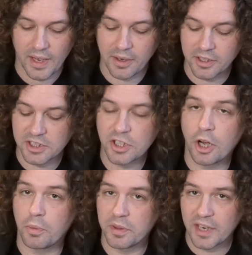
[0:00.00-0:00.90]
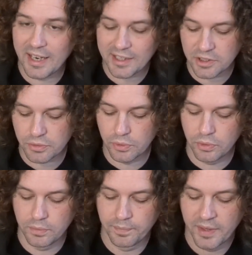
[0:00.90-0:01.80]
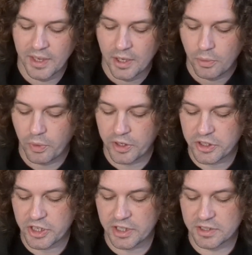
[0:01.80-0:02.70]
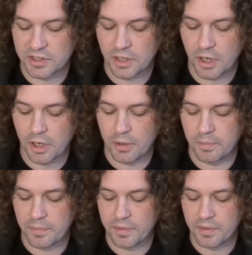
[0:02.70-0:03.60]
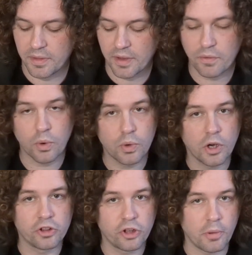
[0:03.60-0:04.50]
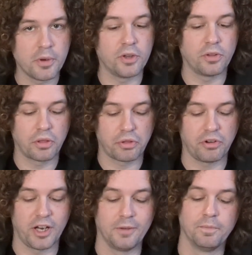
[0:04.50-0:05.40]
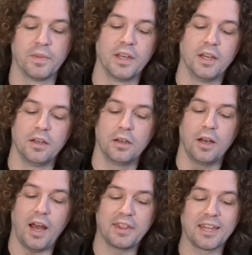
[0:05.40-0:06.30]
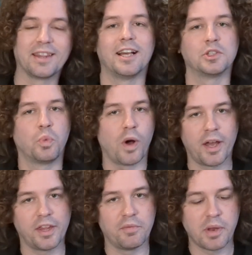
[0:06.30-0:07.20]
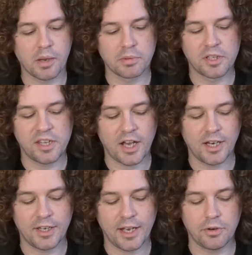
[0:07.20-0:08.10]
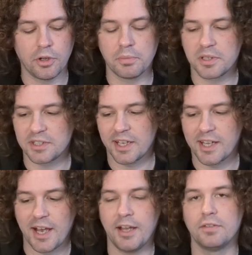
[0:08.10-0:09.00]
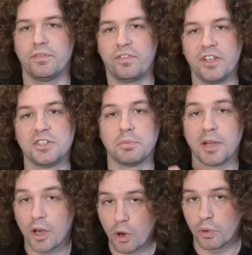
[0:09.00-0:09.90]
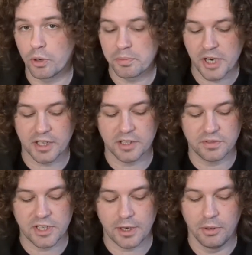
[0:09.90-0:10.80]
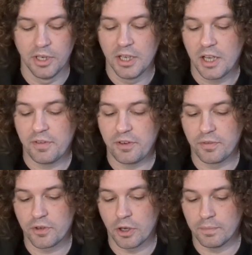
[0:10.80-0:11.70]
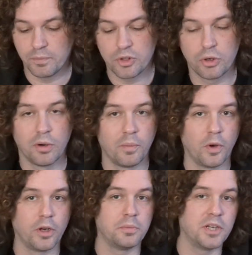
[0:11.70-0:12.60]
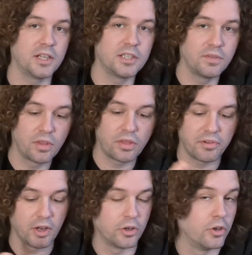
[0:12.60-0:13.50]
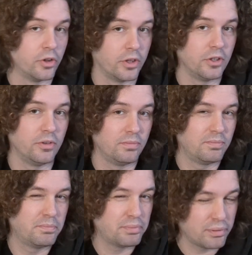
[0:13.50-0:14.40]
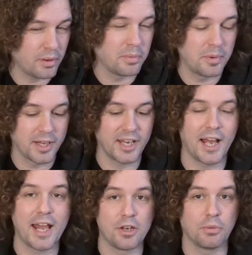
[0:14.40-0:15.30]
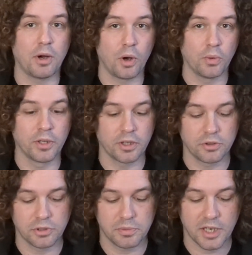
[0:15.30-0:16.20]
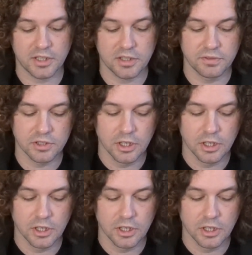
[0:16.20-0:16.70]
I'm going to start with the last rule, which is they've all got dominant 3. I think that's why they've been able to dial it down a lot, because they can feasibly hold objectives now. If you've got 2 on one objective and 3 on another, you're probably going to end up holding those objectives.